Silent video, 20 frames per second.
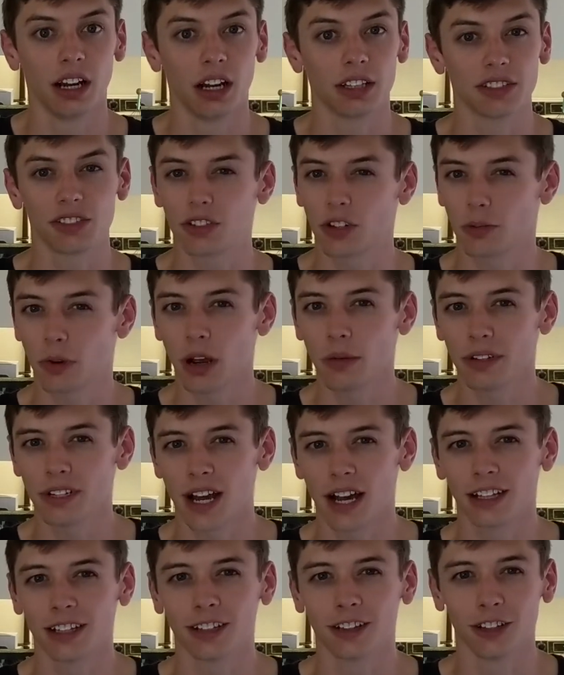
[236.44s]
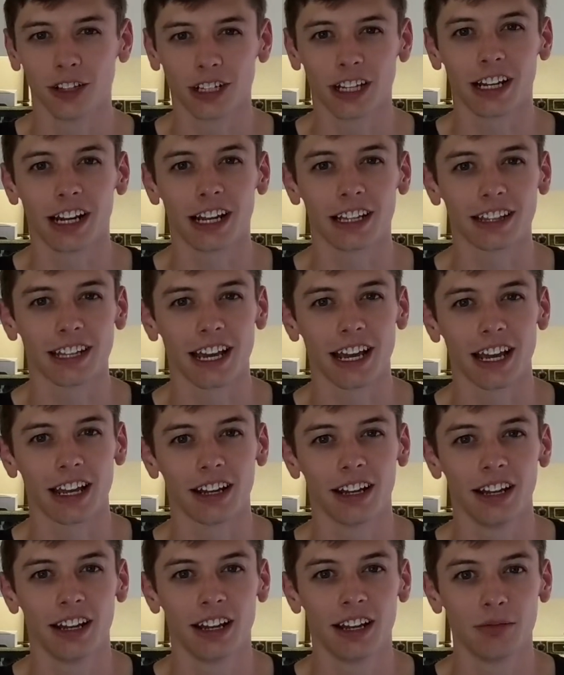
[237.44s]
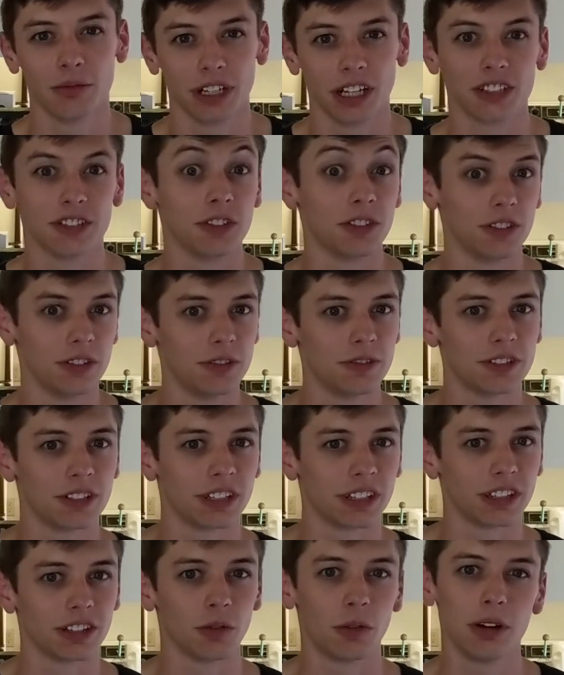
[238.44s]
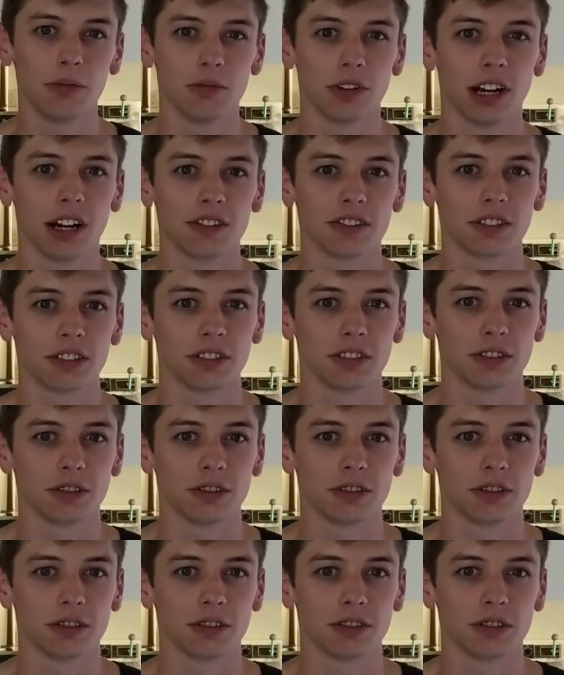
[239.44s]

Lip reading: since you're probably not looking at that because you're using the web browser